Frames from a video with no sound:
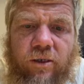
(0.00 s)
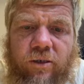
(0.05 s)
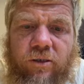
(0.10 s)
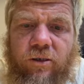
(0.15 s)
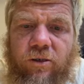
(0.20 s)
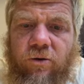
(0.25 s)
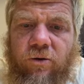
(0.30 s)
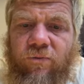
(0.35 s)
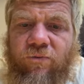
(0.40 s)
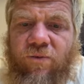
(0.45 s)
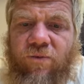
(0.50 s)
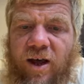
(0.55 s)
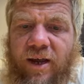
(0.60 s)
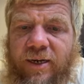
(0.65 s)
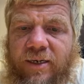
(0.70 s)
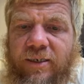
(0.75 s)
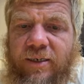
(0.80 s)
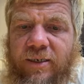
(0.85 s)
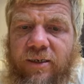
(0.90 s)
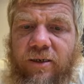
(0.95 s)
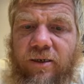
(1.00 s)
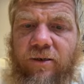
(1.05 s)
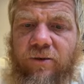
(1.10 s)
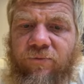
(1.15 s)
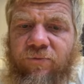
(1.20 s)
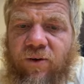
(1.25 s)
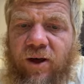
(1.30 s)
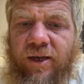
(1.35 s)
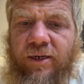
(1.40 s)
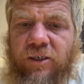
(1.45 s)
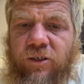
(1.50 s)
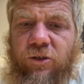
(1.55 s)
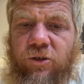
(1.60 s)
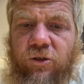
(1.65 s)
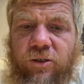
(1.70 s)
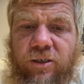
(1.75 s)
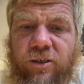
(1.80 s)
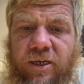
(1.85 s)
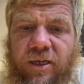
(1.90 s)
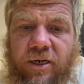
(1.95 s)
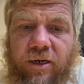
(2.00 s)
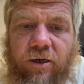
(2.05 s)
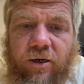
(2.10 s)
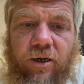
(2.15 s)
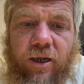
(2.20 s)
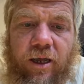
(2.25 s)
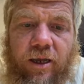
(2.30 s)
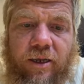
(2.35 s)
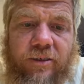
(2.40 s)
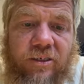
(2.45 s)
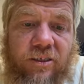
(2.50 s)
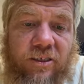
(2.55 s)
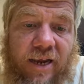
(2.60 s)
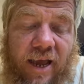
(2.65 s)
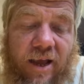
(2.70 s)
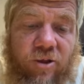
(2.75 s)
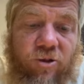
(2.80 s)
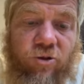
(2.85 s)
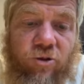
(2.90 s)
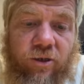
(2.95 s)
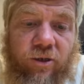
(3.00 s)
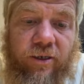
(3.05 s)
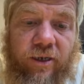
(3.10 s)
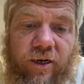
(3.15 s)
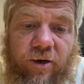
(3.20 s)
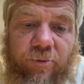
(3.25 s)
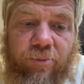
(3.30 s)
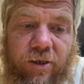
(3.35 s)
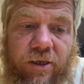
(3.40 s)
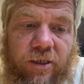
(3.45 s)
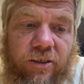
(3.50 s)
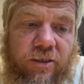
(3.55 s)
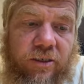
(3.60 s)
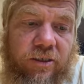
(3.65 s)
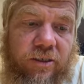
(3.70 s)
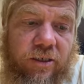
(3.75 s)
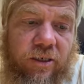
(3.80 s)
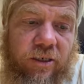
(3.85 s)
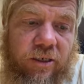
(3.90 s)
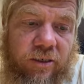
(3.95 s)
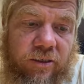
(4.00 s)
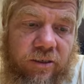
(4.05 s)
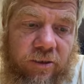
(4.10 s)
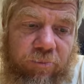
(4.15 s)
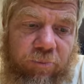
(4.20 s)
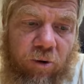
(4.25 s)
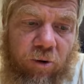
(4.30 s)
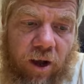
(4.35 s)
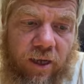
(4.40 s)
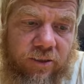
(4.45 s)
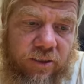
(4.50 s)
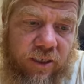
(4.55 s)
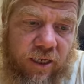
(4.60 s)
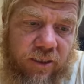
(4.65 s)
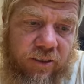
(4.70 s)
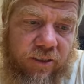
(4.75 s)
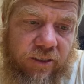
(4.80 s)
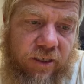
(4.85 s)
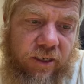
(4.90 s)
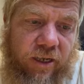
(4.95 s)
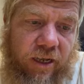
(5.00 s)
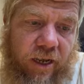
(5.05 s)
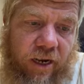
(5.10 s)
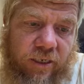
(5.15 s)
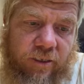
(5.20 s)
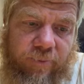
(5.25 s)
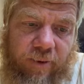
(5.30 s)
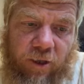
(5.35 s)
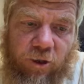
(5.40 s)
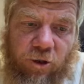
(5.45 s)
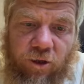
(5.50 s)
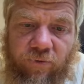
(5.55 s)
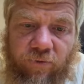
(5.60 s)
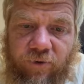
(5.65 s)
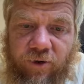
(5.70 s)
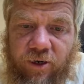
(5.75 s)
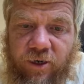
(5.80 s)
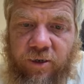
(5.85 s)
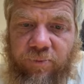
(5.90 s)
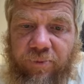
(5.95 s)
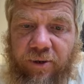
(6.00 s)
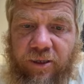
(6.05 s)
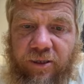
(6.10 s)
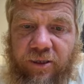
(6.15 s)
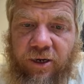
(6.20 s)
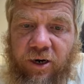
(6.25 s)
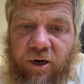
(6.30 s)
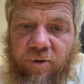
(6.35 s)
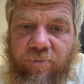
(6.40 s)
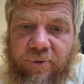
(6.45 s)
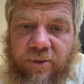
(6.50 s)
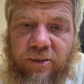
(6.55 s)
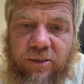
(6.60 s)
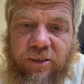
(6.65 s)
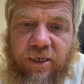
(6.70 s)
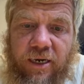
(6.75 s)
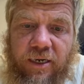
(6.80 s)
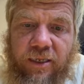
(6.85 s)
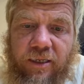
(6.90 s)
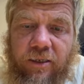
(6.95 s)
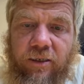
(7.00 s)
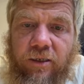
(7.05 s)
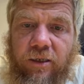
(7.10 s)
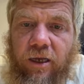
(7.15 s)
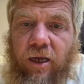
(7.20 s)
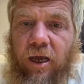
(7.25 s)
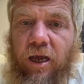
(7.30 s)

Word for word: you know, find uh, find good gear and stash good gear, because it's gonna, it's a process, especially if you're gonna be in the urban setting.